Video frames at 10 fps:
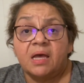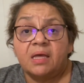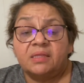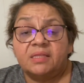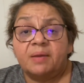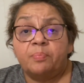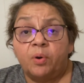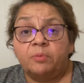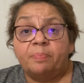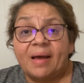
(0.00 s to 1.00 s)
They
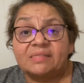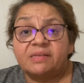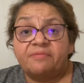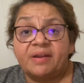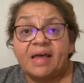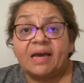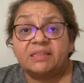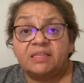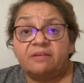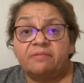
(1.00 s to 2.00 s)
both passive and
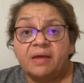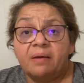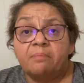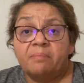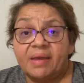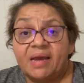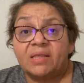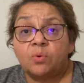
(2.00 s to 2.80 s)
active may